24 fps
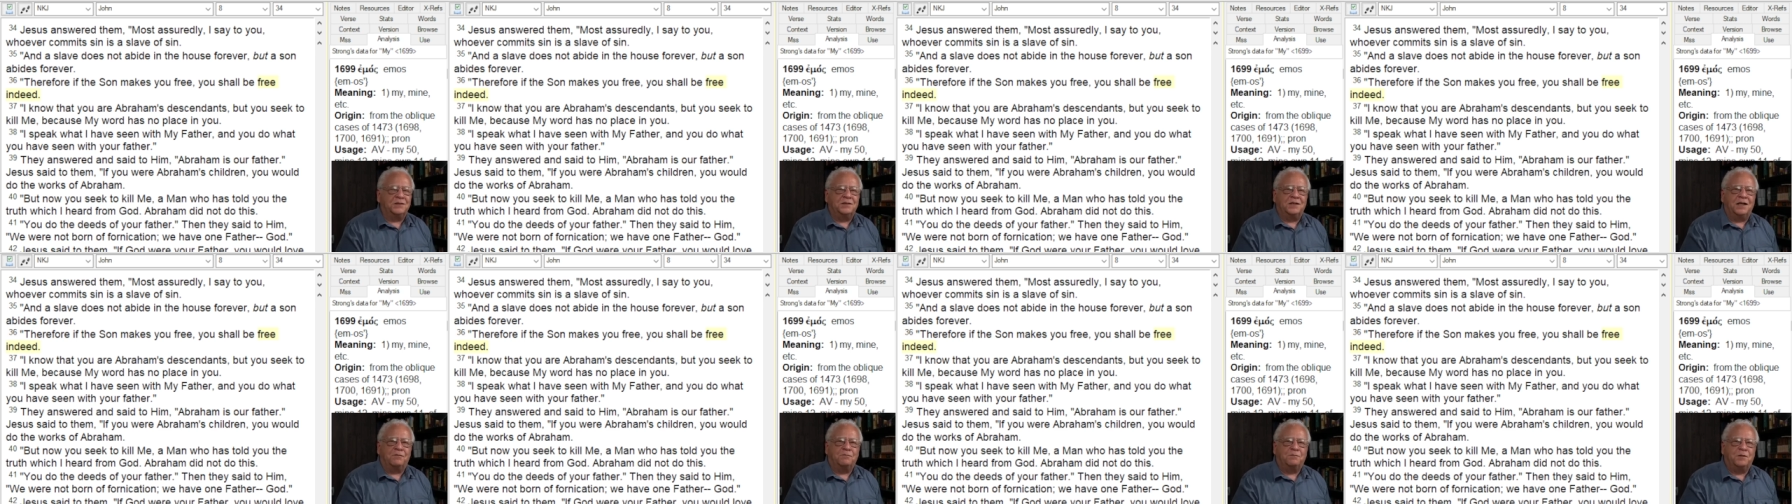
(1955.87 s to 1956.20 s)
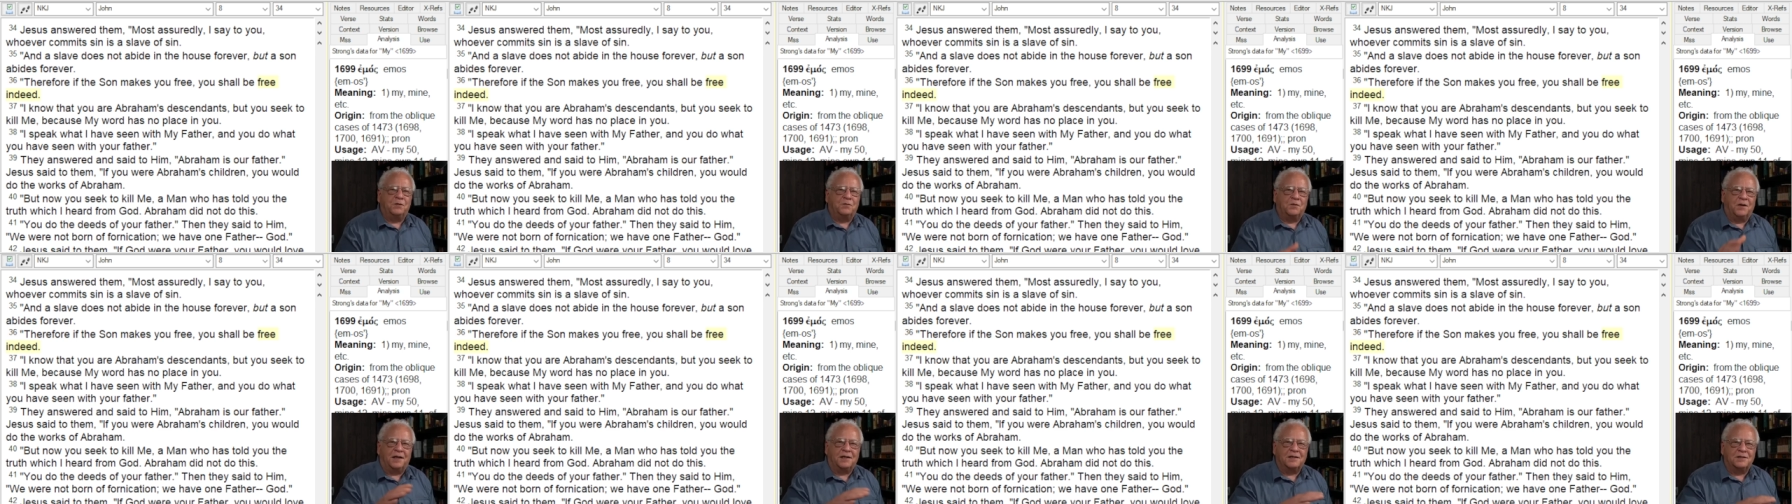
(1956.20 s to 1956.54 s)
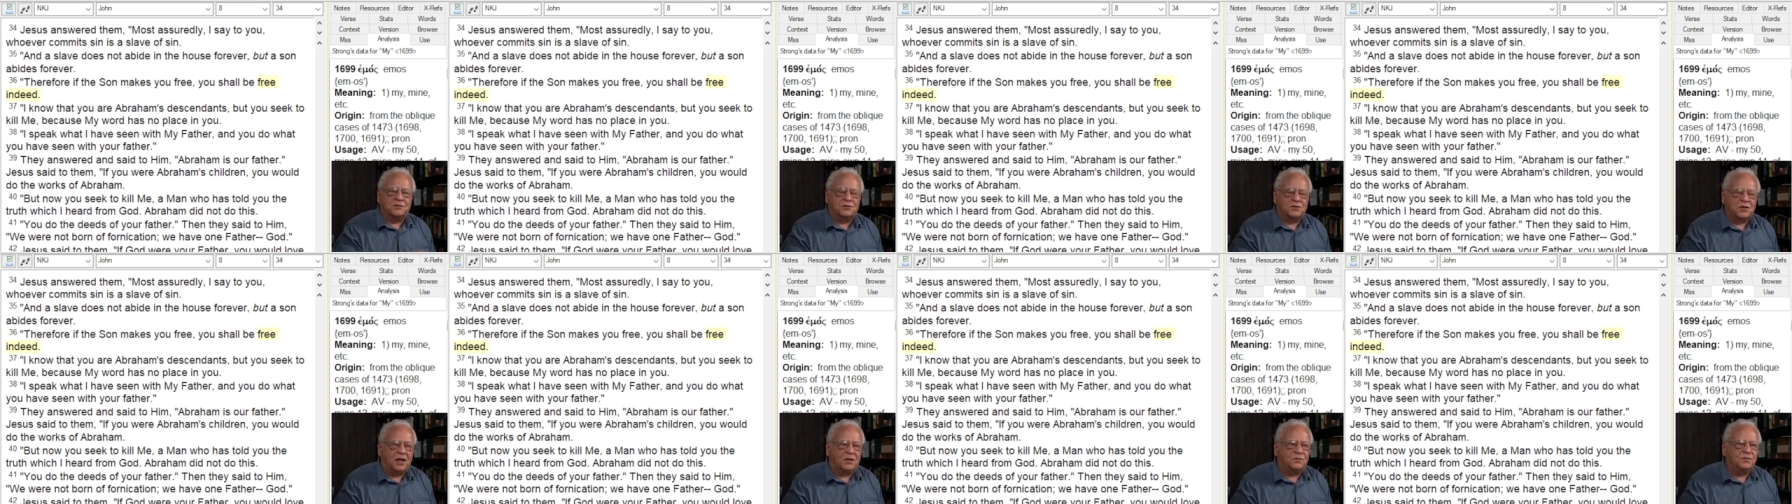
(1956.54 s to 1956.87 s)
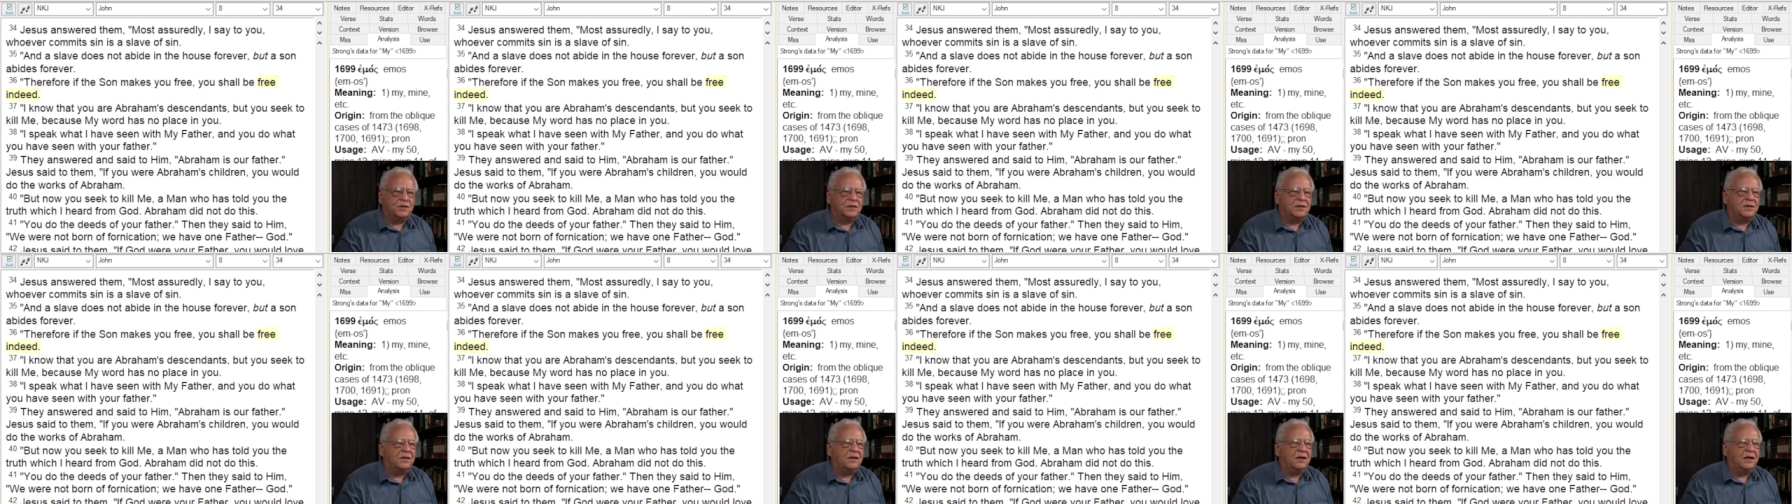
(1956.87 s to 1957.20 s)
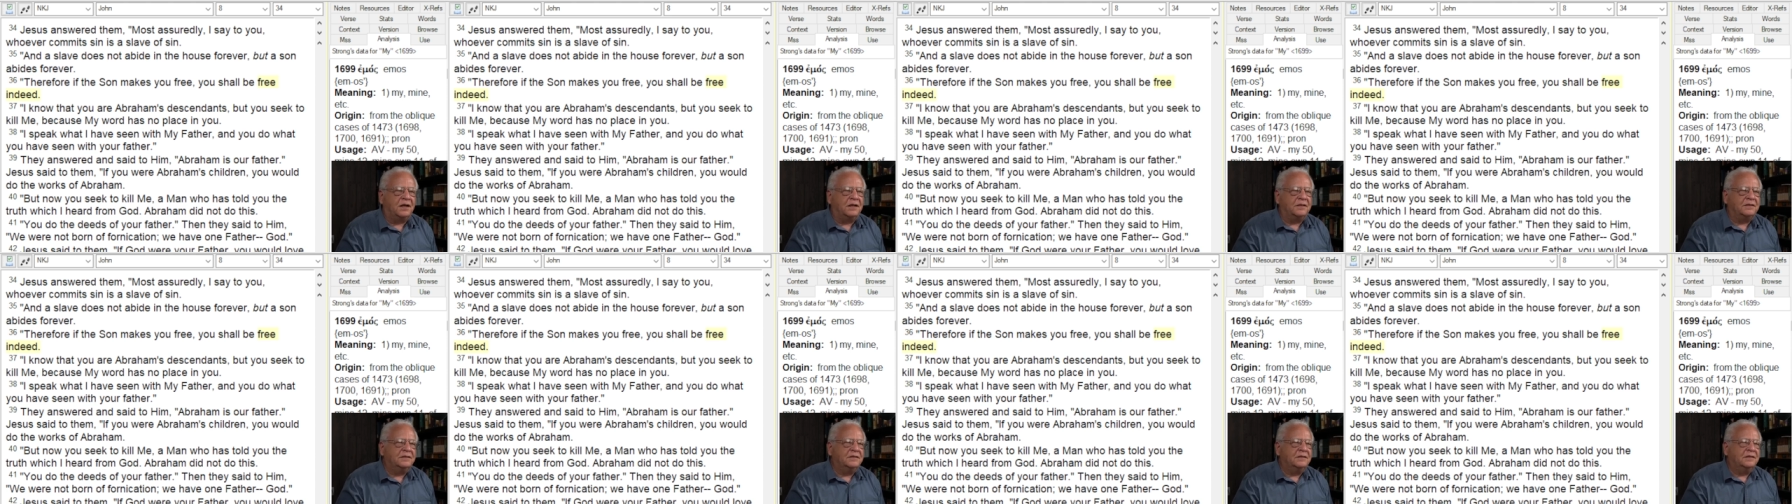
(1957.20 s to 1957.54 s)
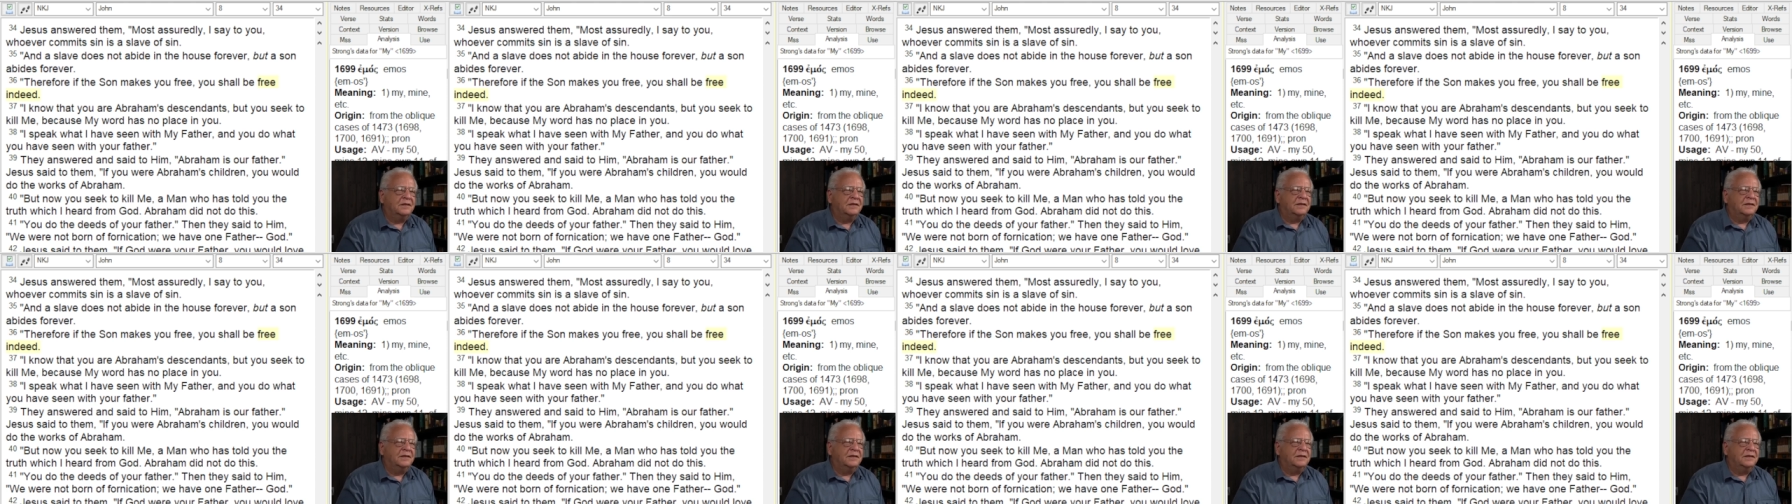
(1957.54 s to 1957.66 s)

you have to be reconciled with God.